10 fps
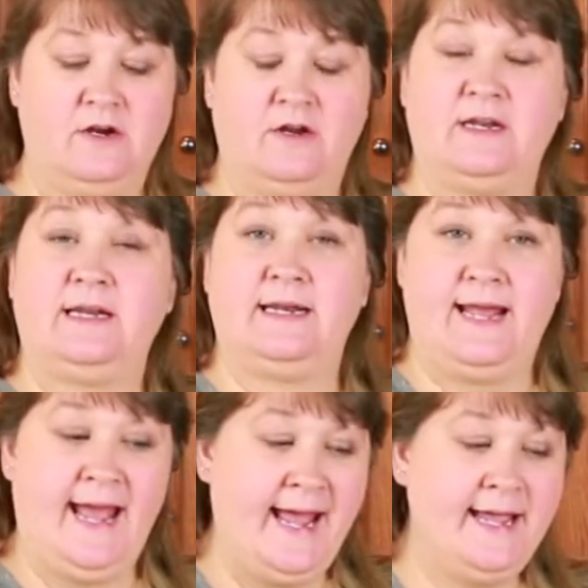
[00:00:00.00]
You're going to need an
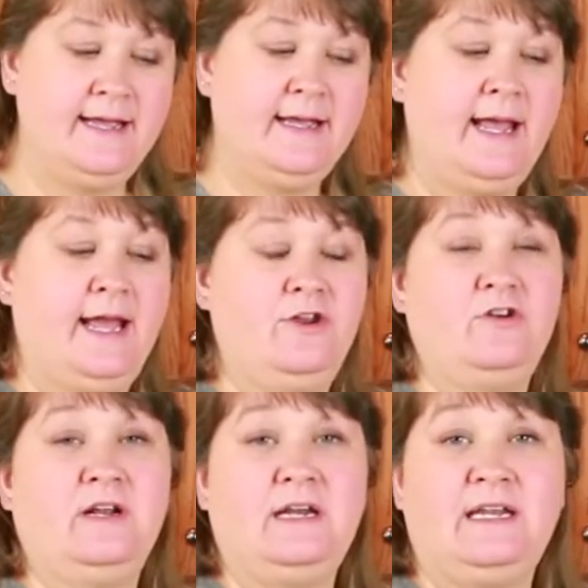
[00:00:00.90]
egg, and you're
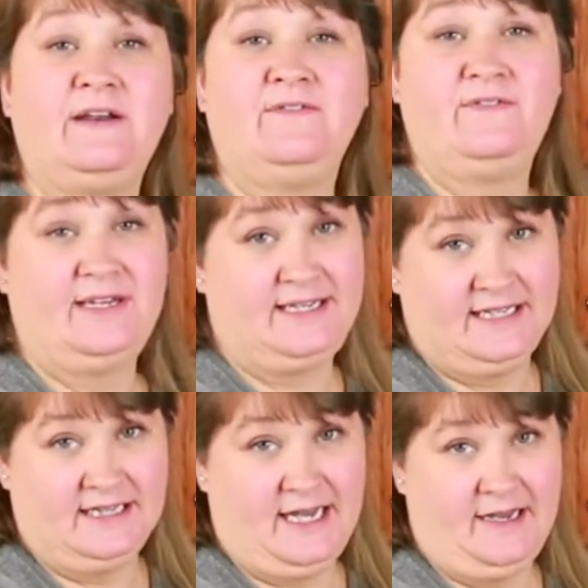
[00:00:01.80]
going to need
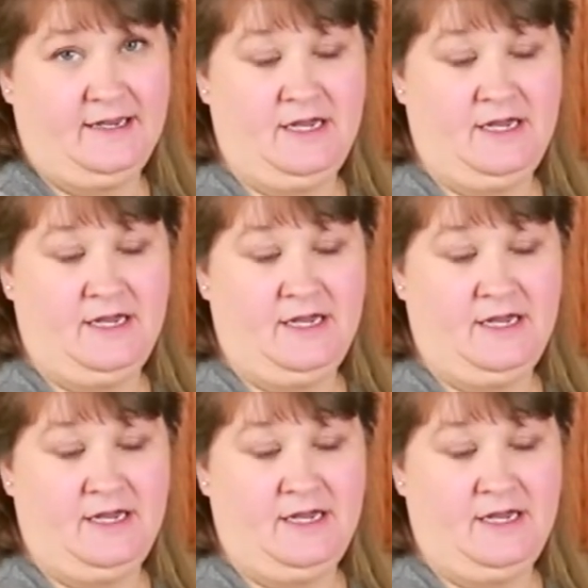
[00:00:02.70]
vanilla.